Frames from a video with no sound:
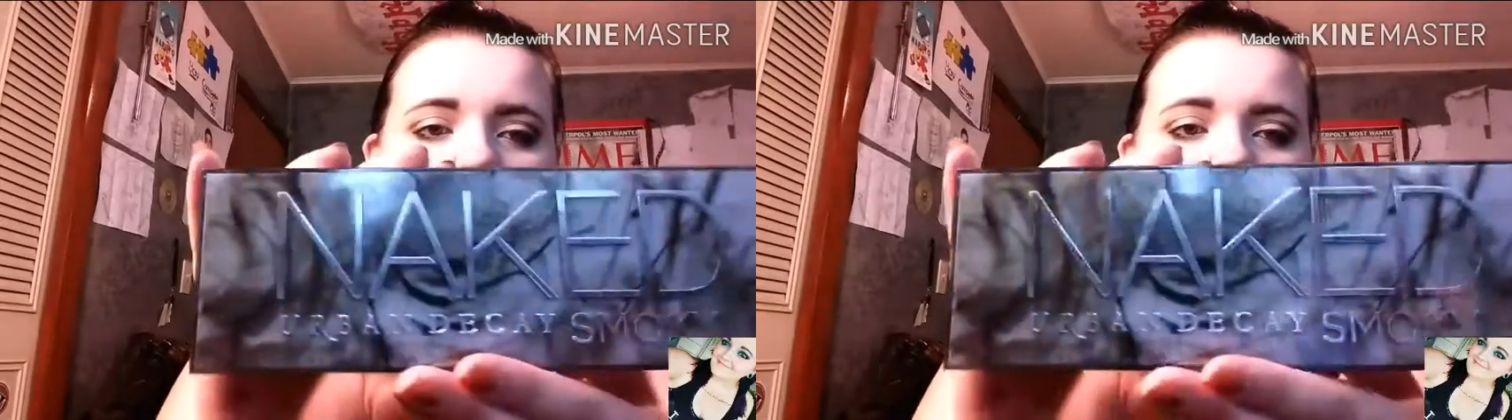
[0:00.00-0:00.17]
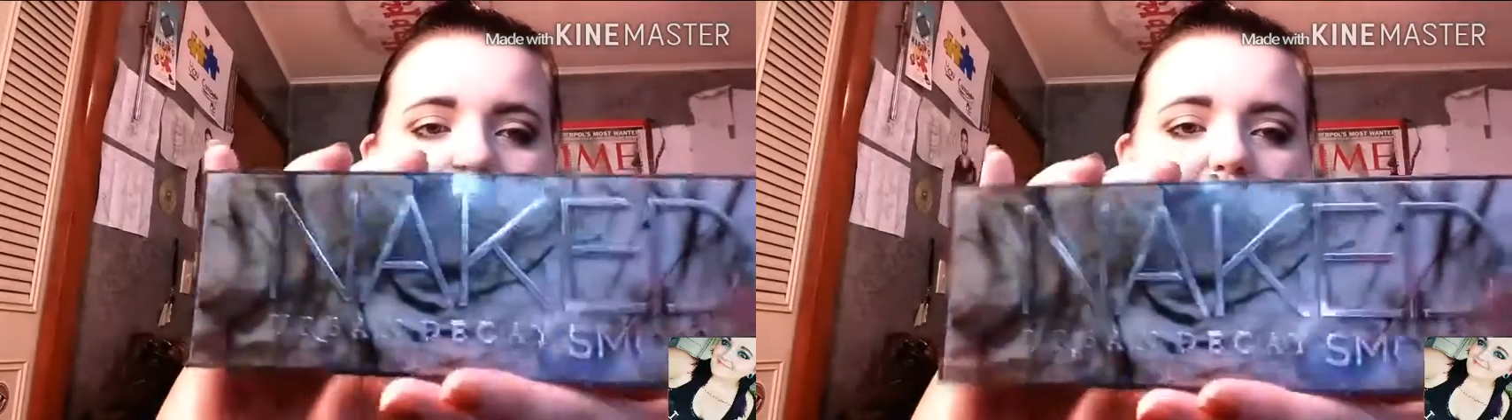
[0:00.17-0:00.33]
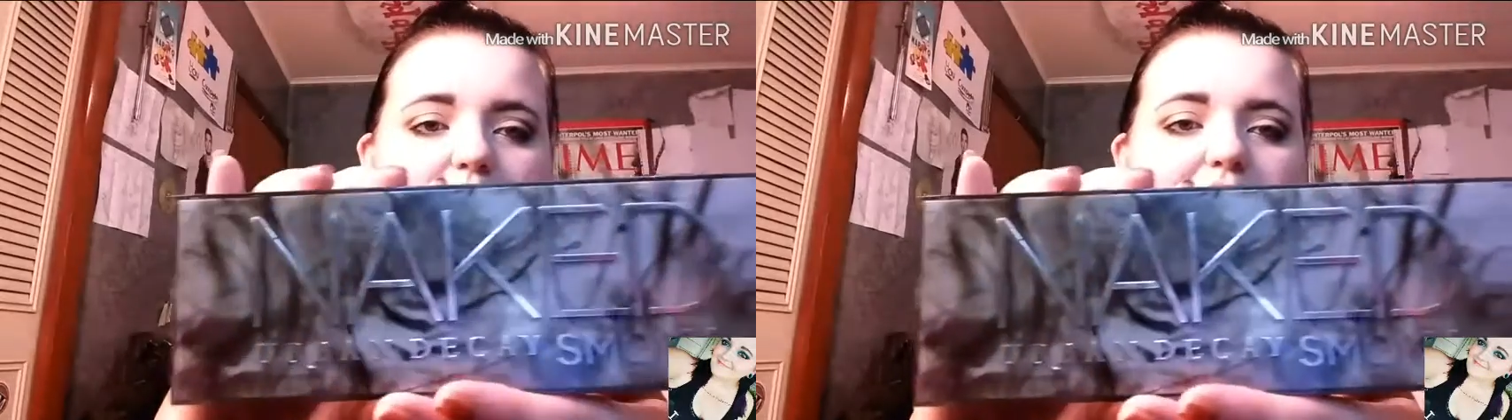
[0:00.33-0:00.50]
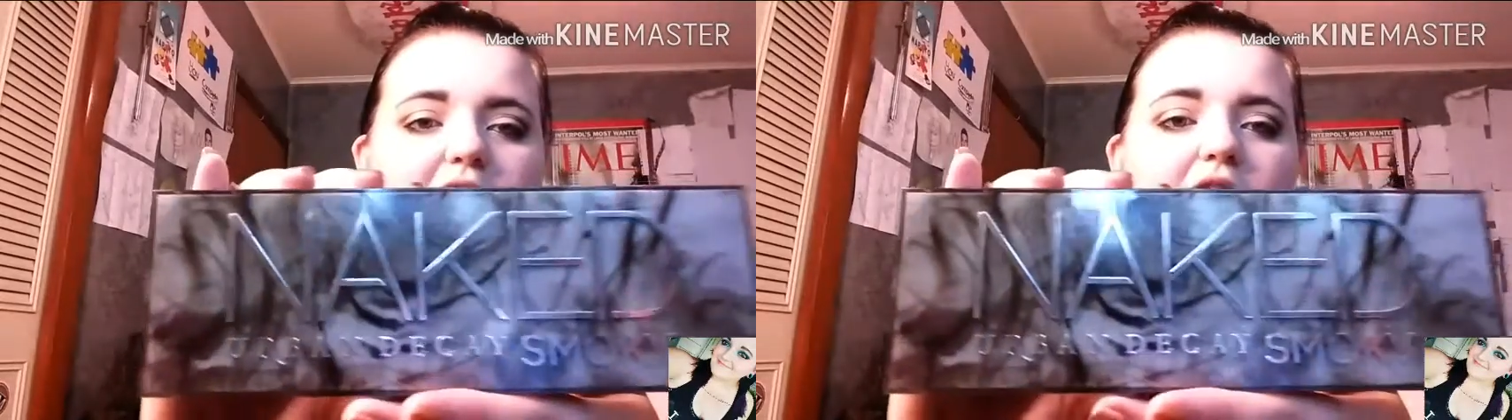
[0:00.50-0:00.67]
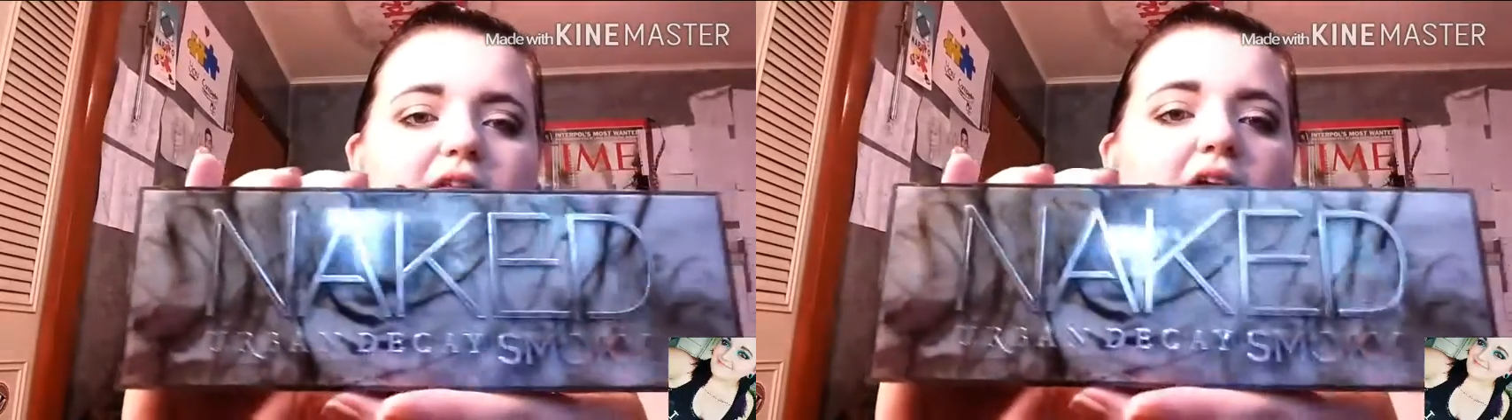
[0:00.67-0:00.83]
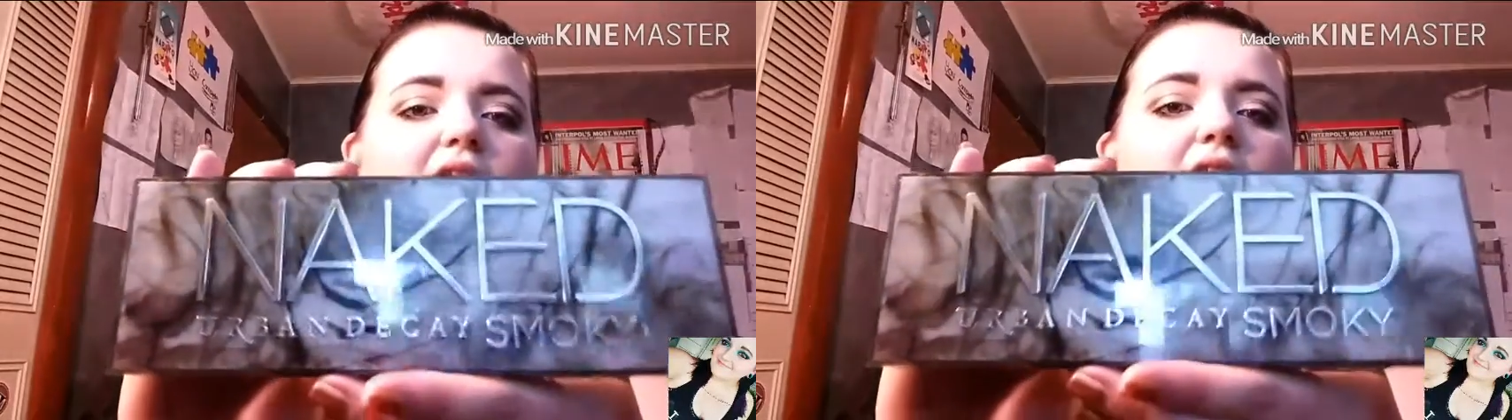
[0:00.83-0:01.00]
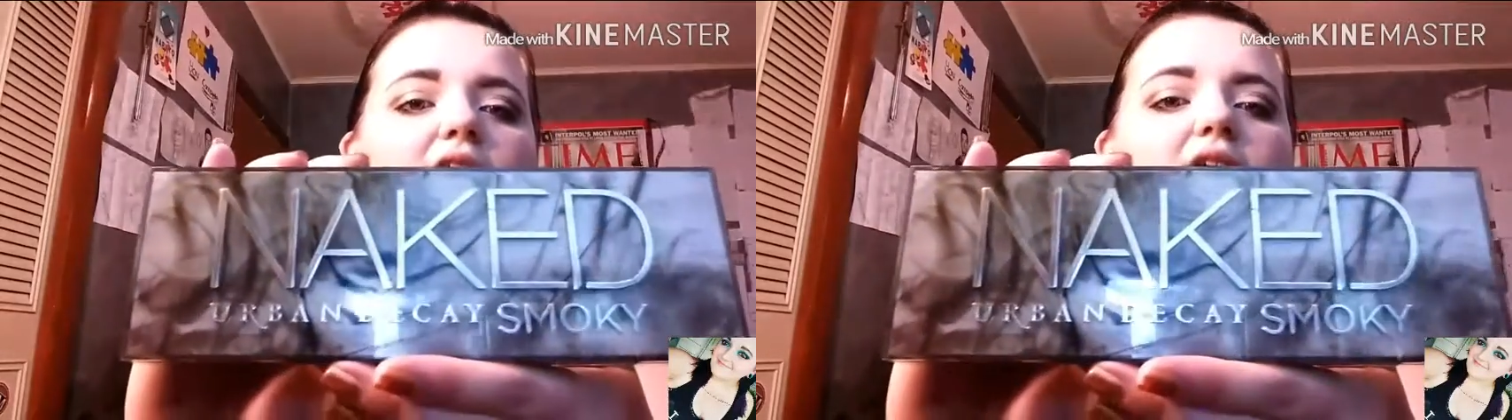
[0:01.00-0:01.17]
it looks like.